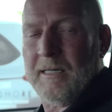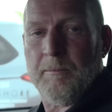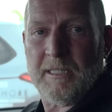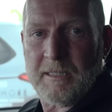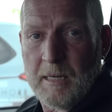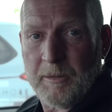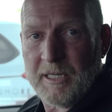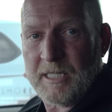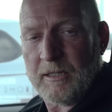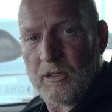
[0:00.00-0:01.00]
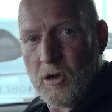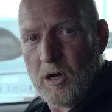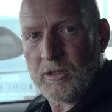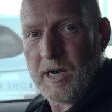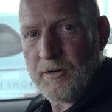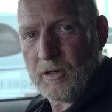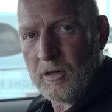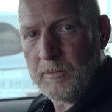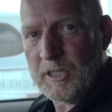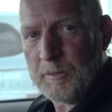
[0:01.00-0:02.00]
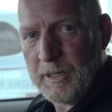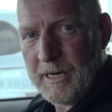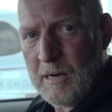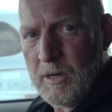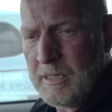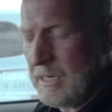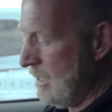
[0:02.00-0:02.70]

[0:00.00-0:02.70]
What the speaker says: I'm going to set the car to 100 kilometers per hour.